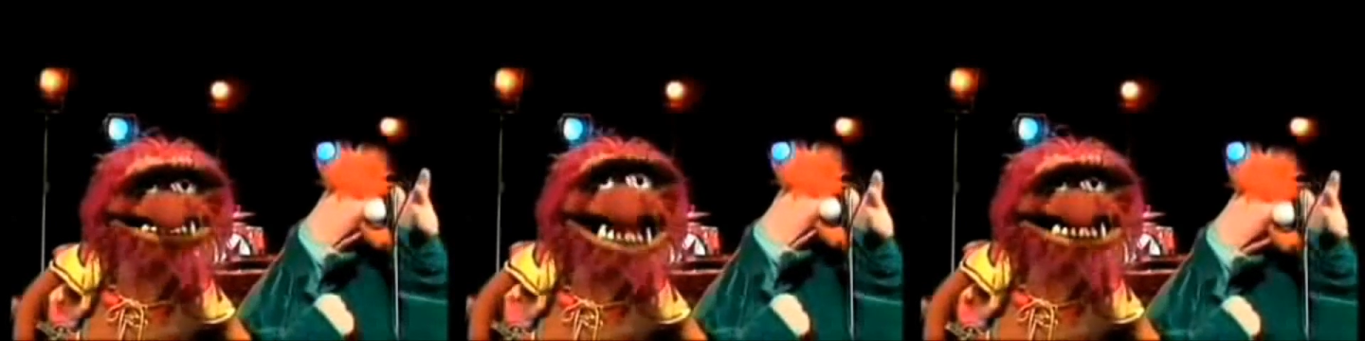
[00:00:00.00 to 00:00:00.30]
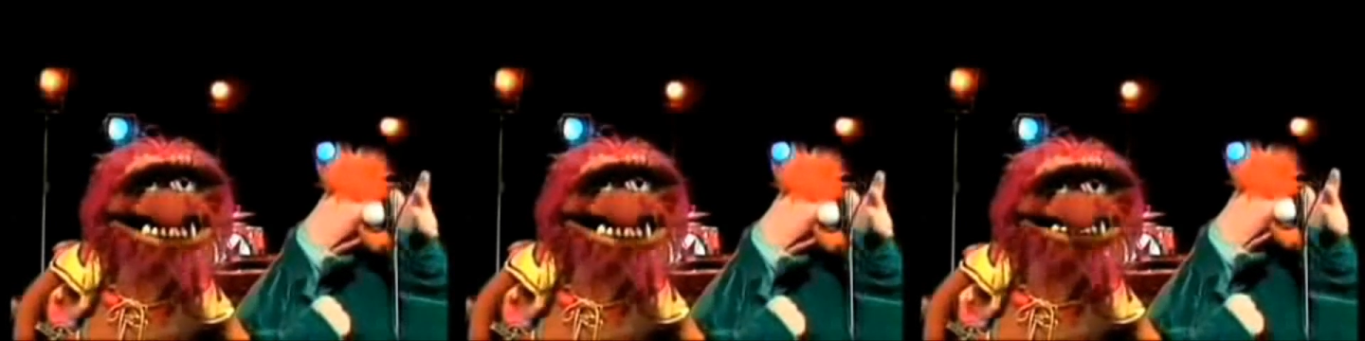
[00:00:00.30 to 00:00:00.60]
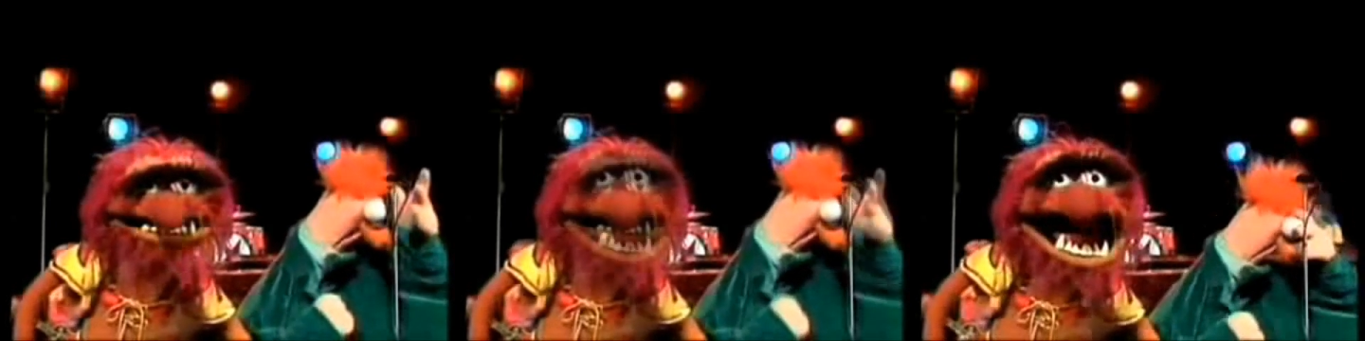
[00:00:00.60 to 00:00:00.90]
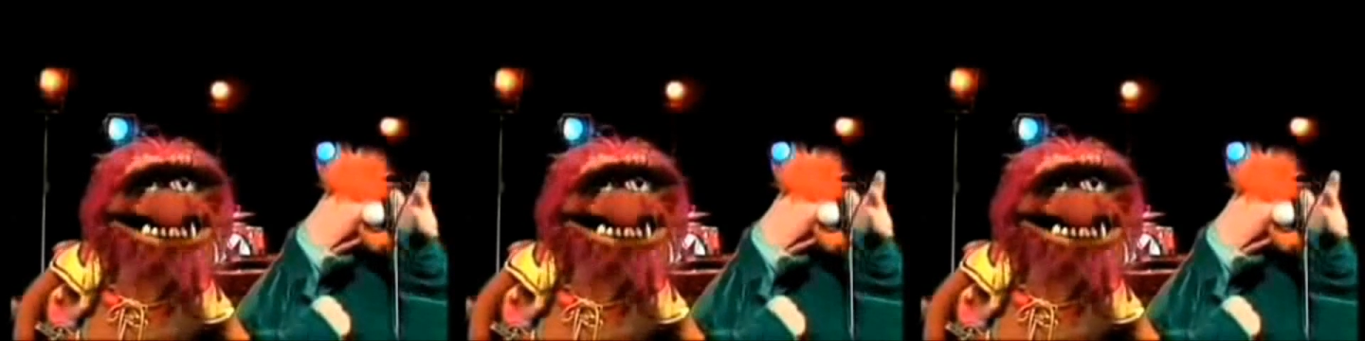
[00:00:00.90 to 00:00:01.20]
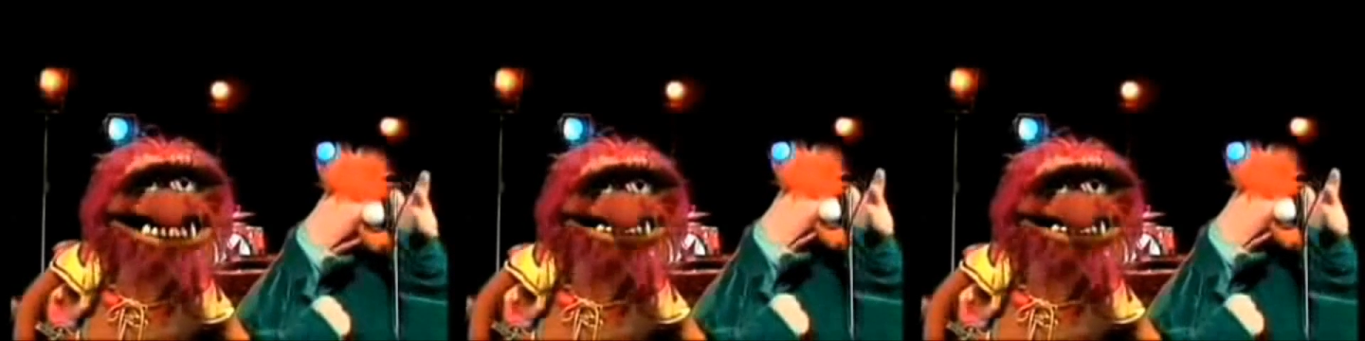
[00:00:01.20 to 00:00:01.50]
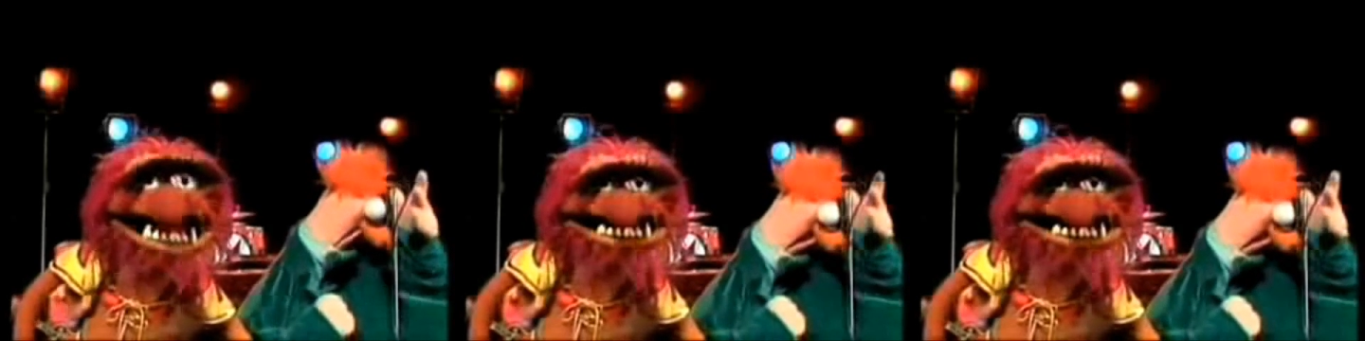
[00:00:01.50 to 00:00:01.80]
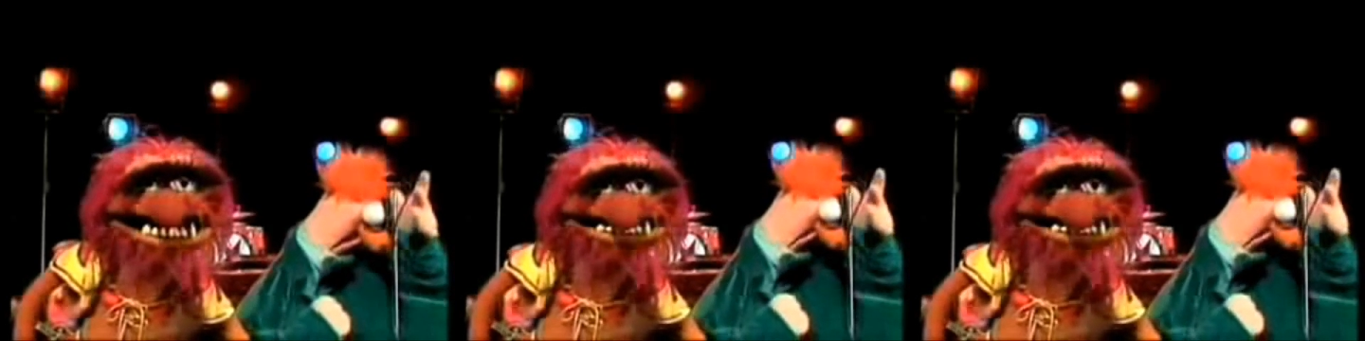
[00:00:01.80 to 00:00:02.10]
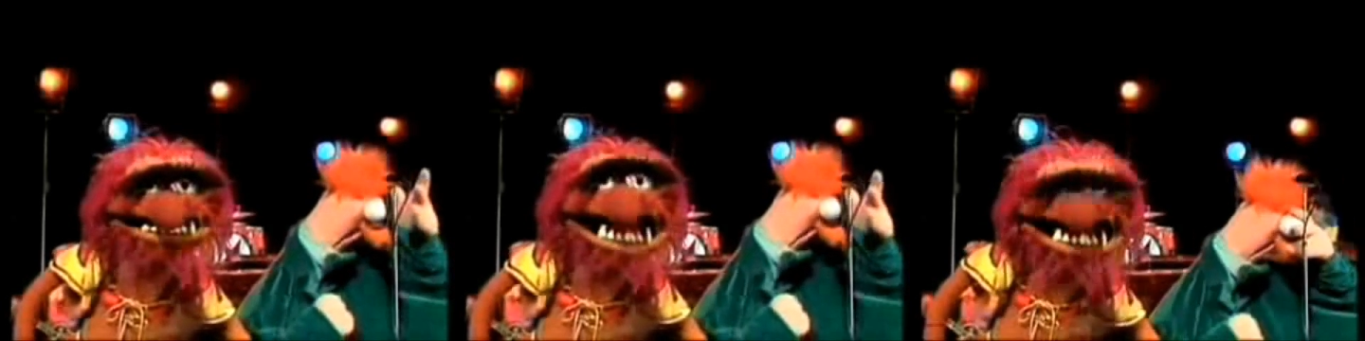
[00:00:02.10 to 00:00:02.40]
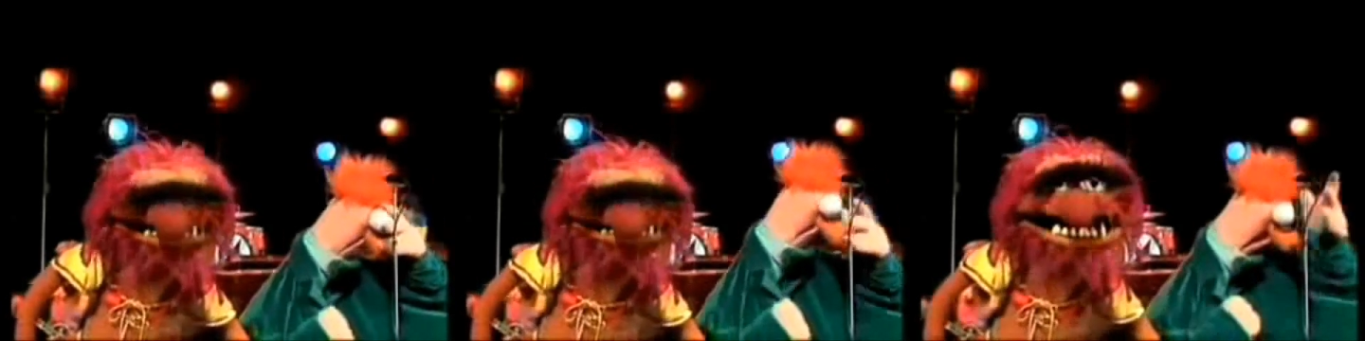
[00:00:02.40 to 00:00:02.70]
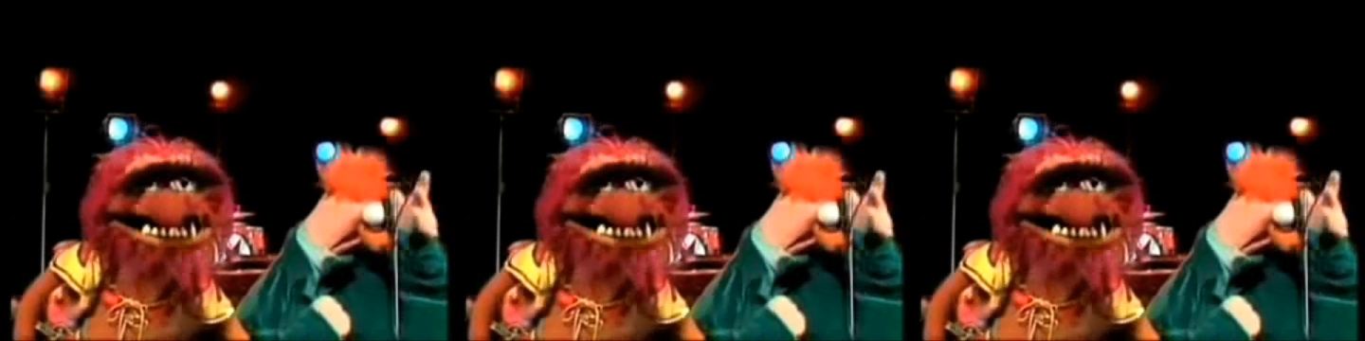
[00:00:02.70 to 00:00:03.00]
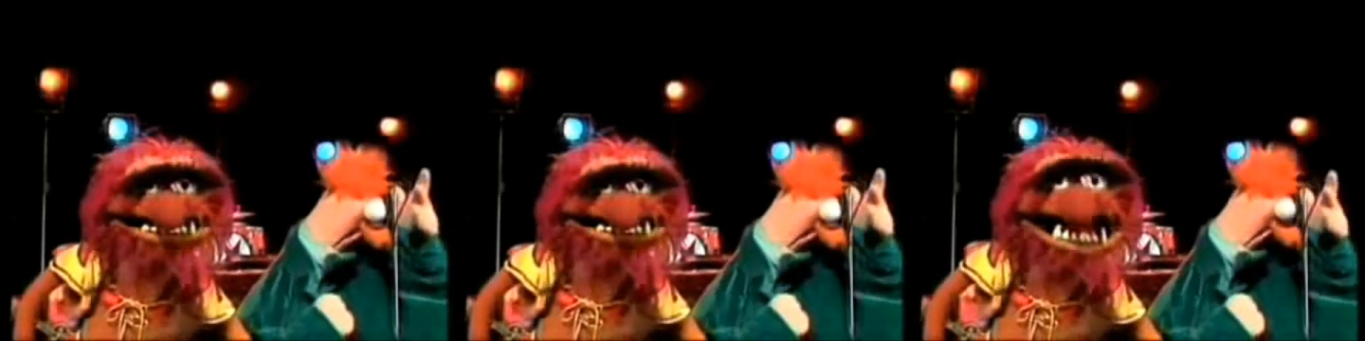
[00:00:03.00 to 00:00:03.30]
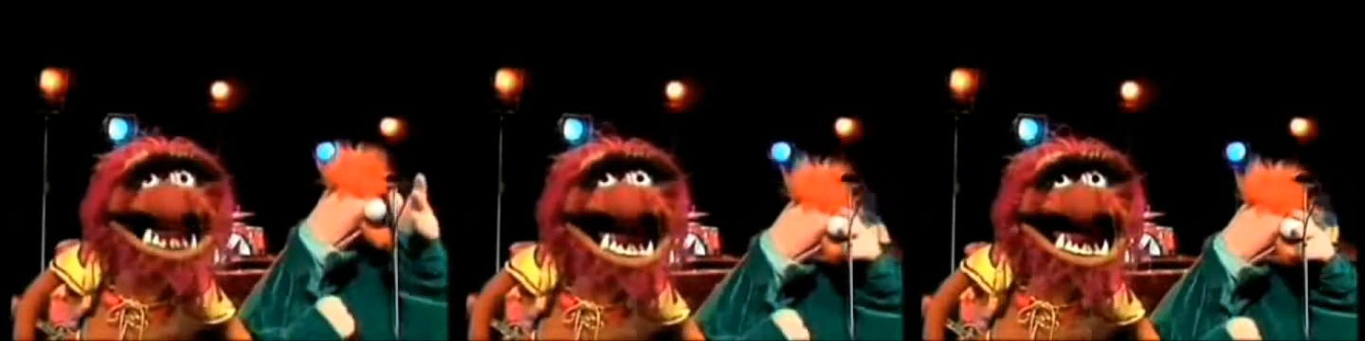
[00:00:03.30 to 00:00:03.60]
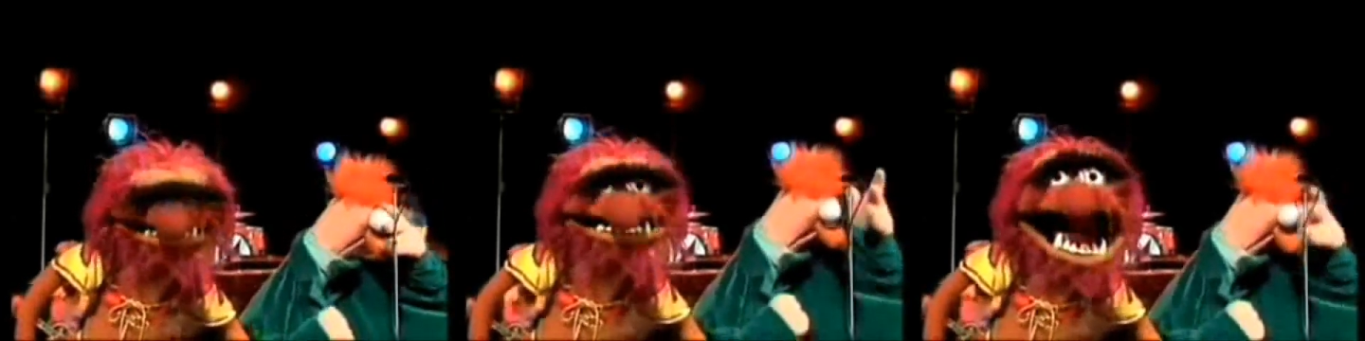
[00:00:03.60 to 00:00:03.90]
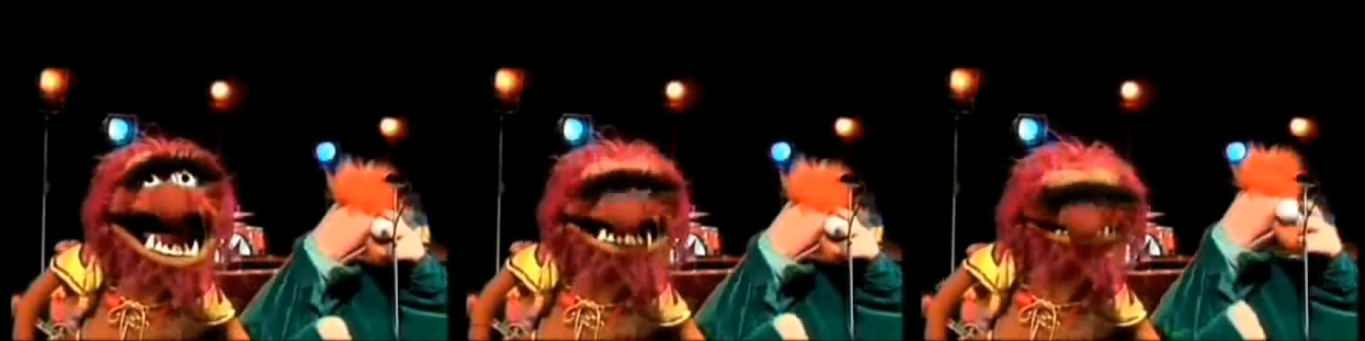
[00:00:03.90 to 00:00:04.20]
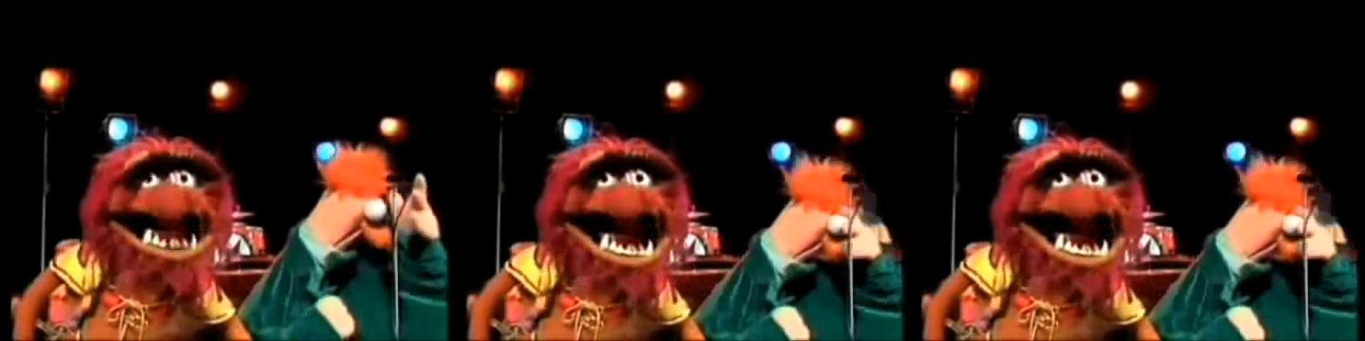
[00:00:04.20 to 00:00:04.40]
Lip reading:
Nobody's mouth can be seen.